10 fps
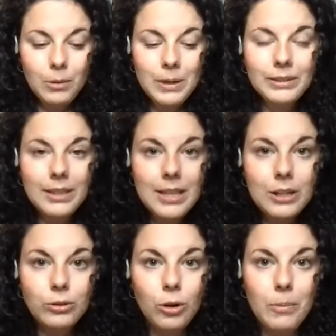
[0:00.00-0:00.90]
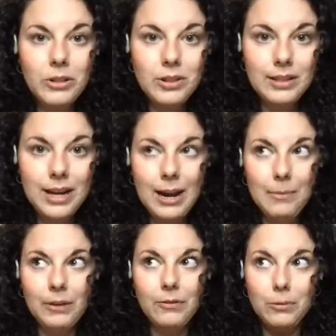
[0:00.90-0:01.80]
because I think so much of the time,
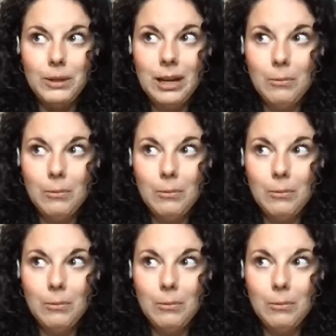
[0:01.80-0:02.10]
like for me,